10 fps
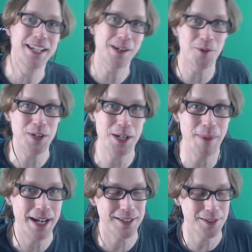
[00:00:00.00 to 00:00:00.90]
and I'll read them
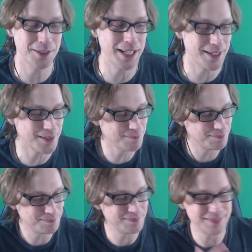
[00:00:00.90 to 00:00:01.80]
out in a little Yes.
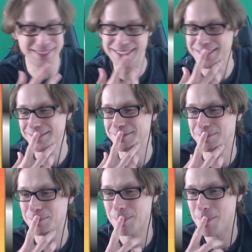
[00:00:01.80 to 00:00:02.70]

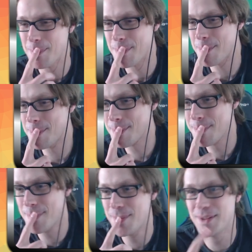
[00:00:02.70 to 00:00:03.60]
Watch me be
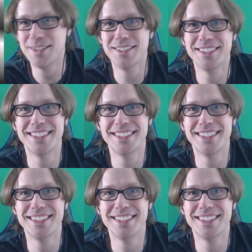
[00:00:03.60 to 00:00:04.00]
more awkward.